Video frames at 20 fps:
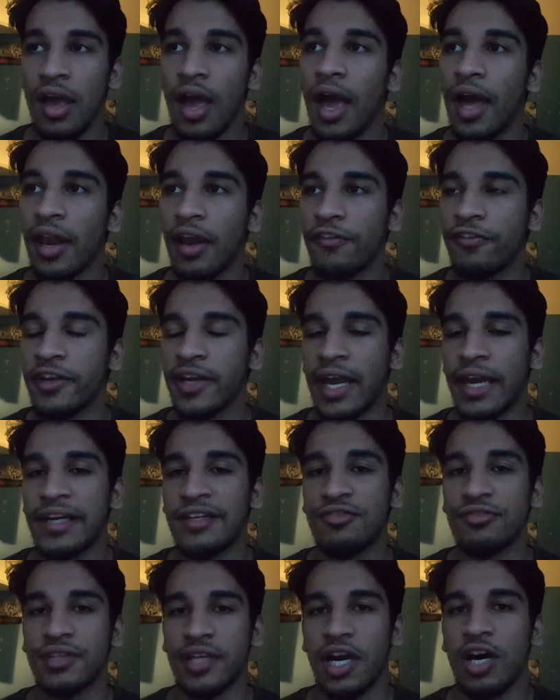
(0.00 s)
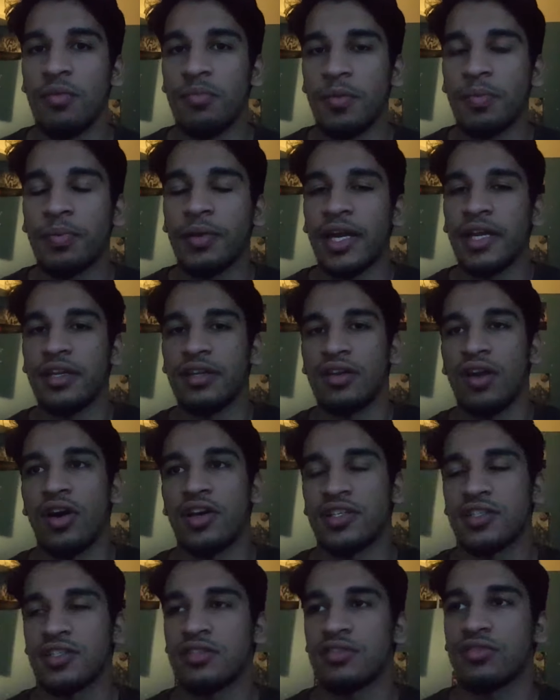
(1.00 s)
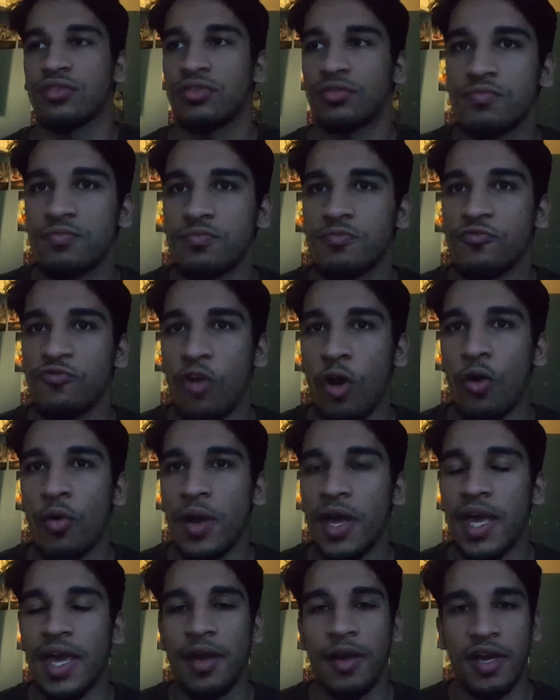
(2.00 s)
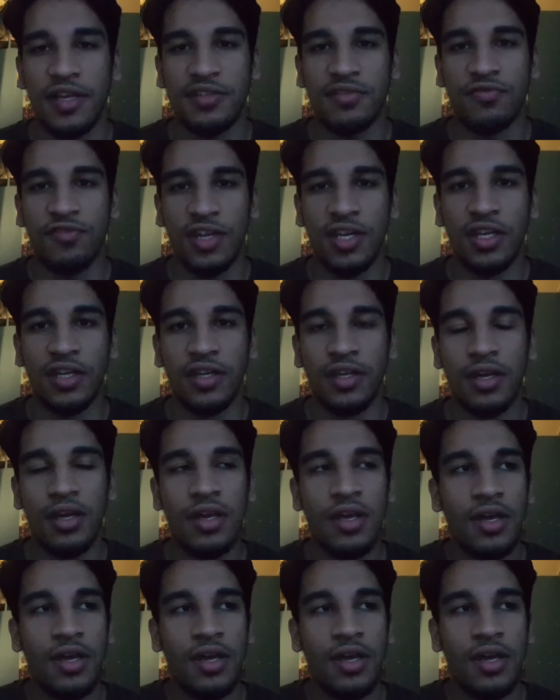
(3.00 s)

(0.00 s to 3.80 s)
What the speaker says: And I think Idris Elba played a nice role here as a villain.